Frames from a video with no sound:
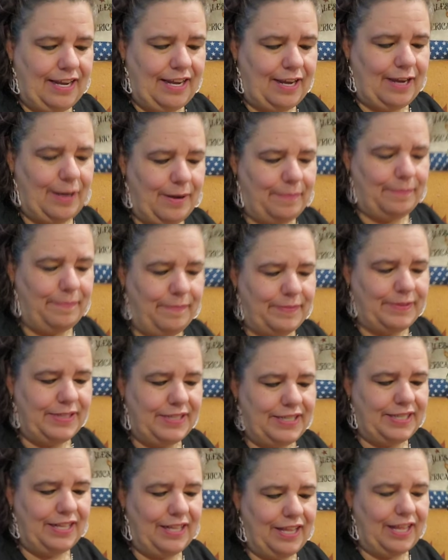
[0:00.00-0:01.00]
Um,
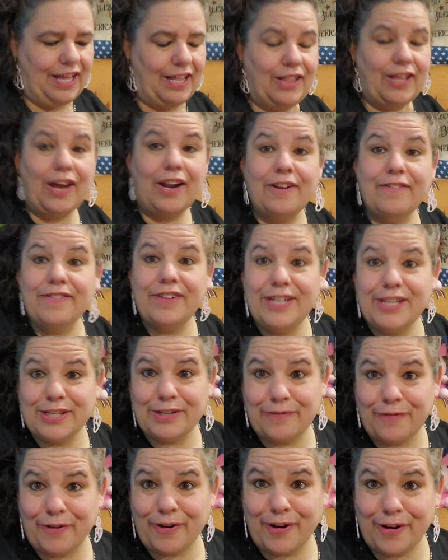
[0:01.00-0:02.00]
a lot of it
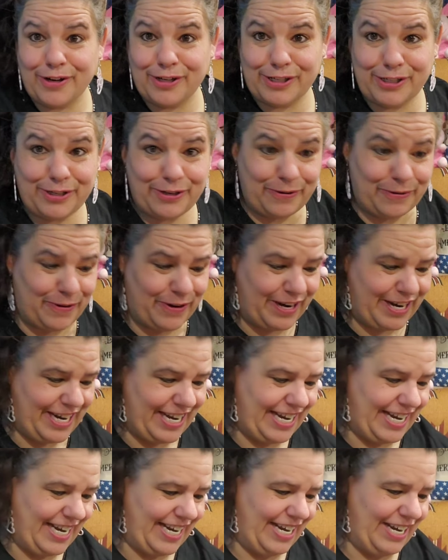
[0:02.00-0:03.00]
is for our
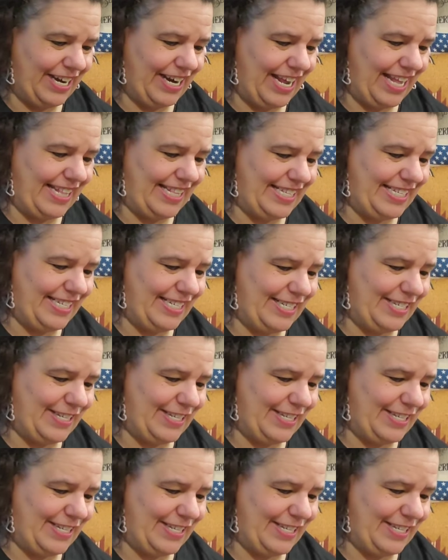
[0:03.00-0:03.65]
store, our Etsy